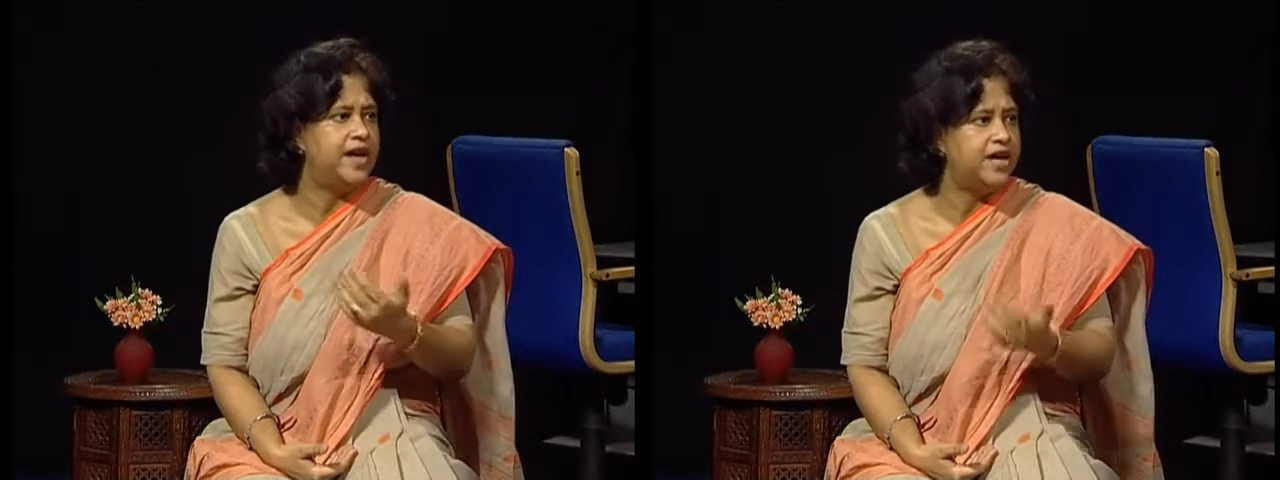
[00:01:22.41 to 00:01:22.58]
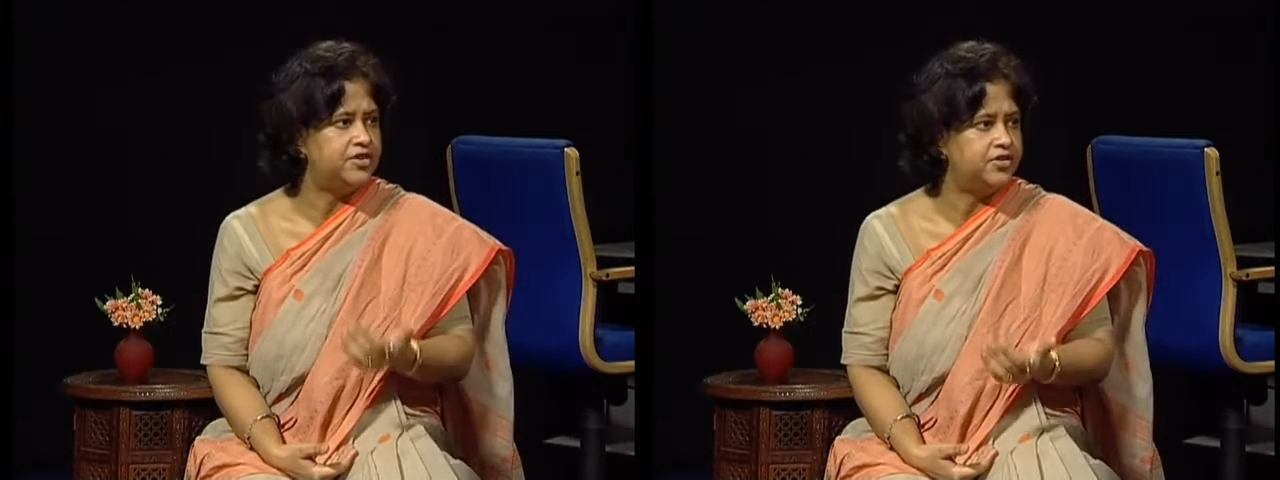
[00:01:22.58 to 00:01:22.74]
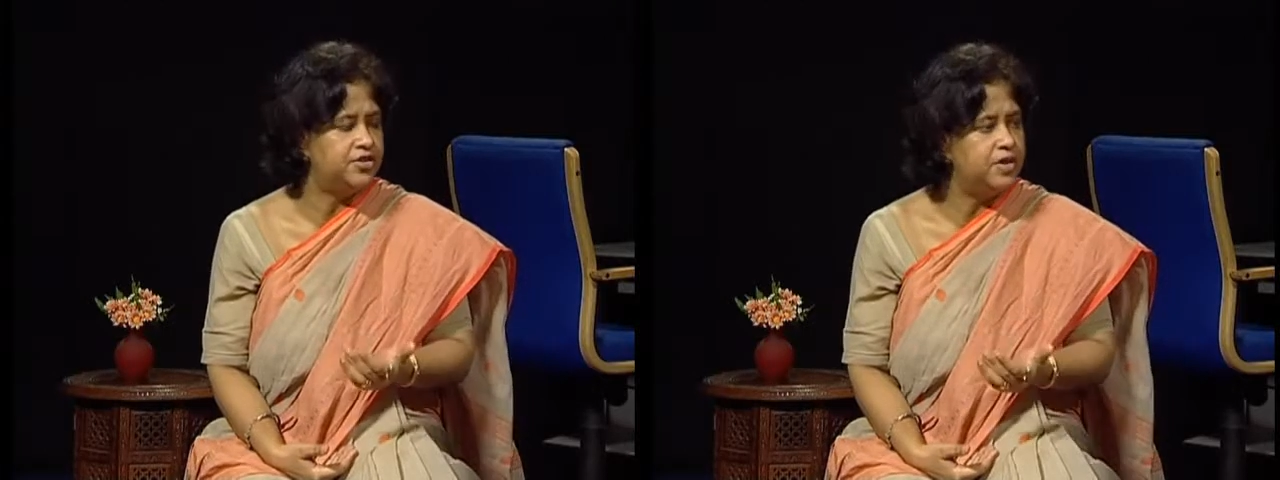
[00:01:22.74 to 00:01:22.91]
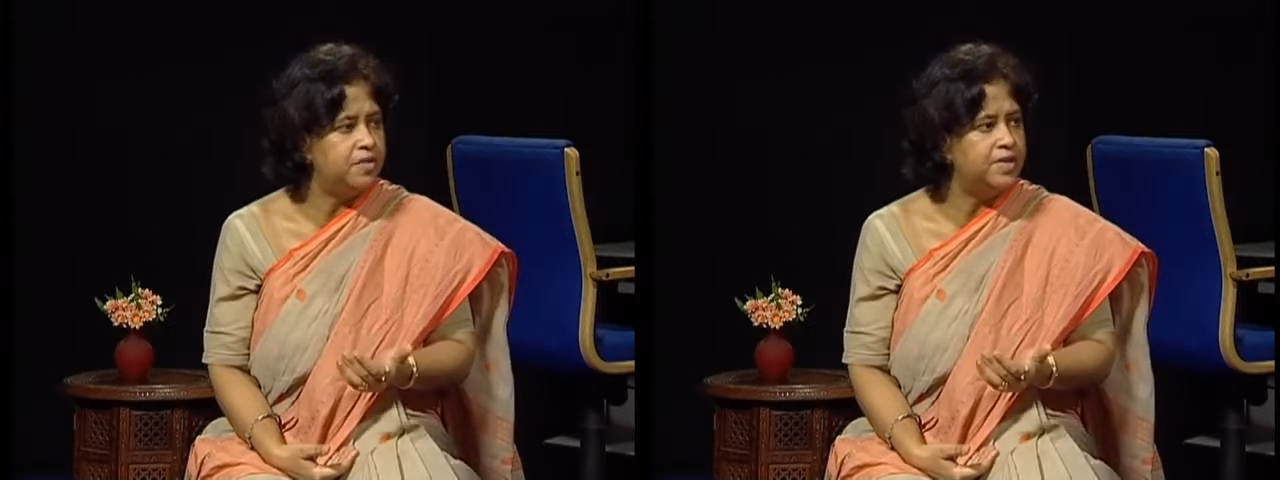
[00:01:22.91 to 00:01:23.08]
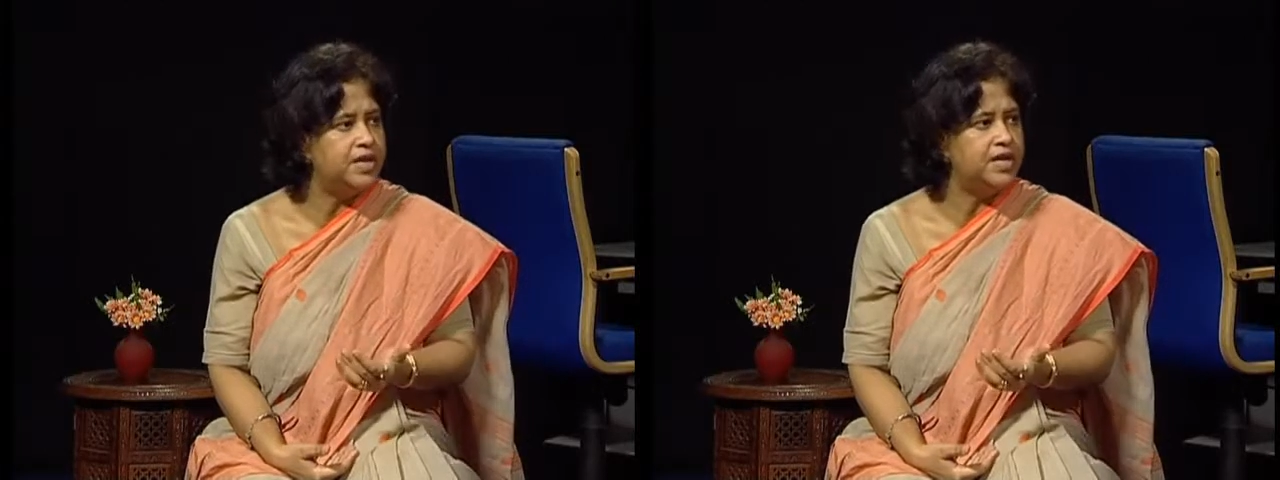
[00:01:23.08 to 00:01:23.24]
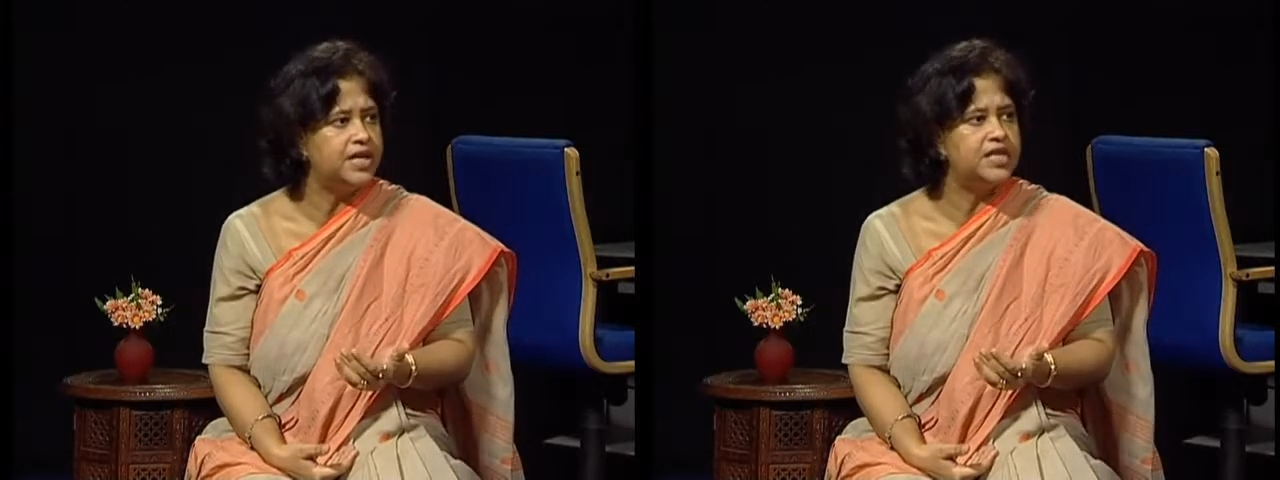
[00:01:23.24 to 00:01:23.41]

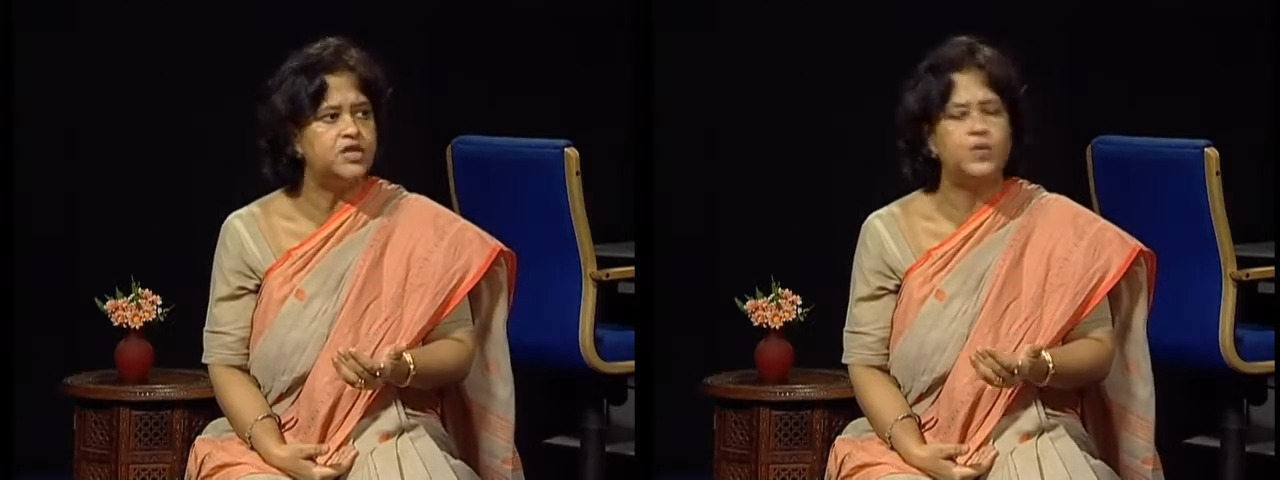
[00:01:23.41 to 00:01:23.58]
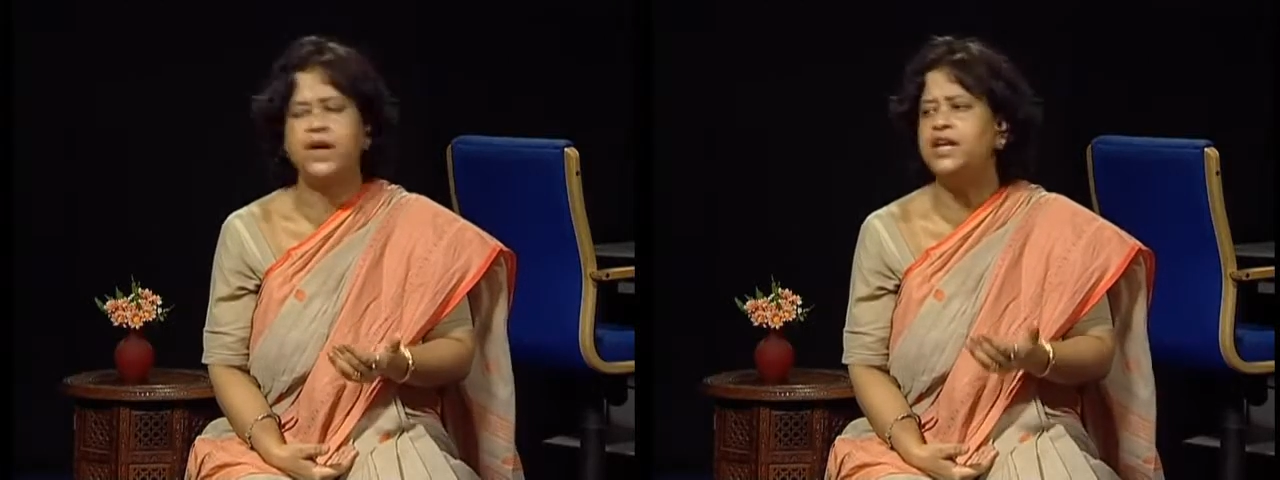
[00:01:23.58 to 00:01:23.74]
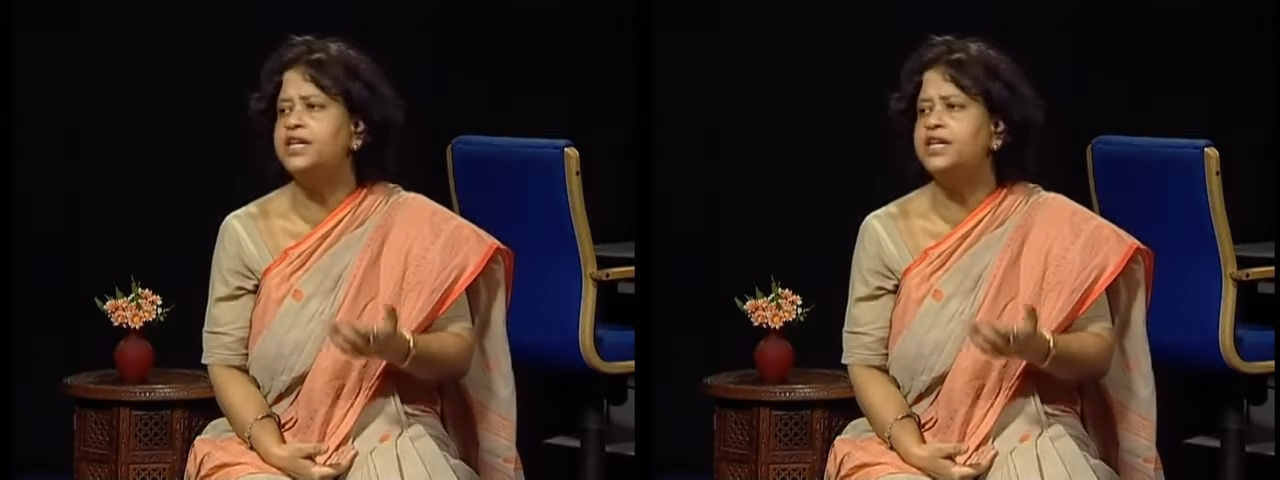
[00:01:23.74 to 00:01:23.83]
astronomy as well